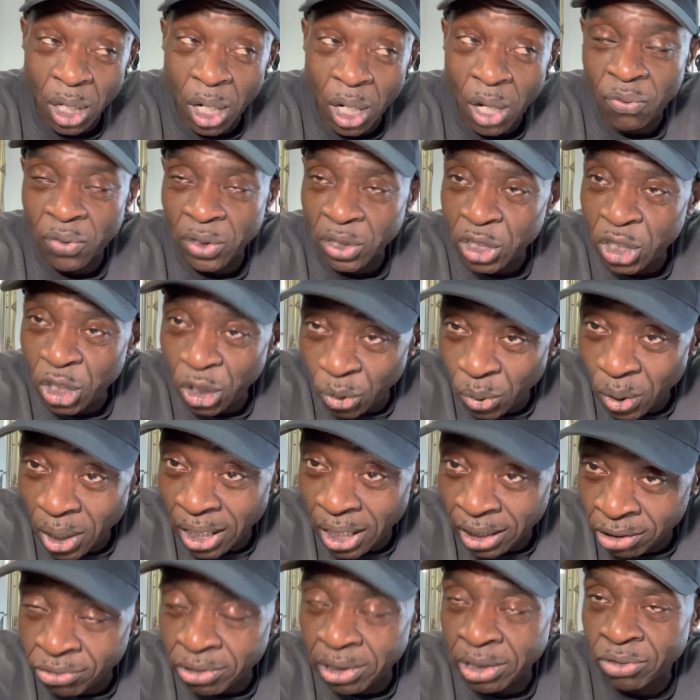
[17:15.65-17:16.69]
offer
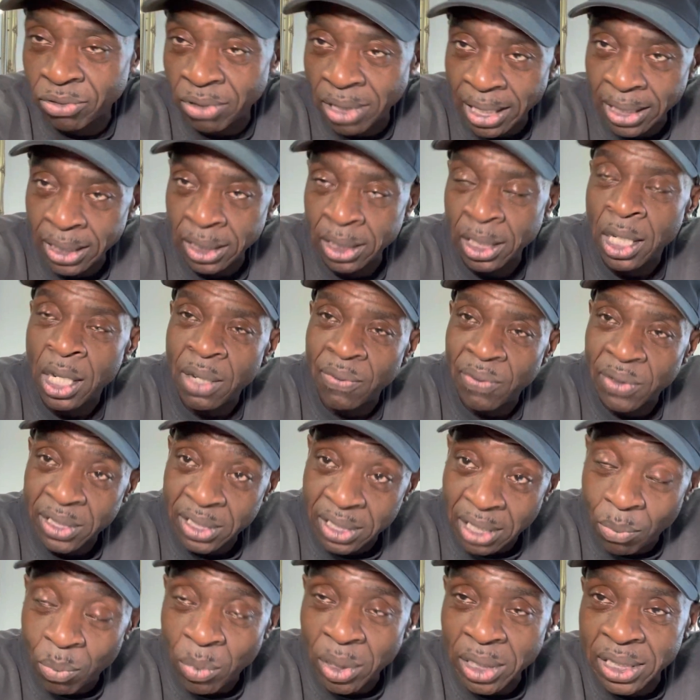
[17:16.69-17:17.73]
200 grand for
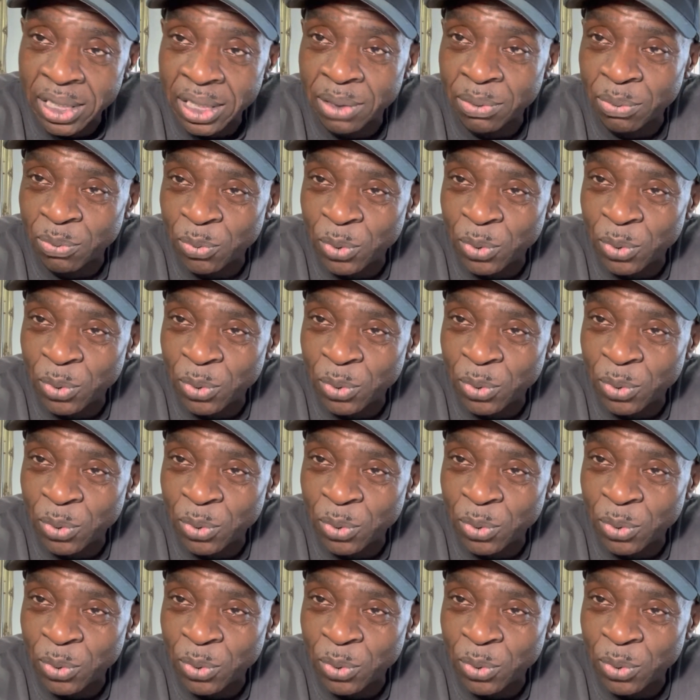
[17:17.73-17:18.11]
someone to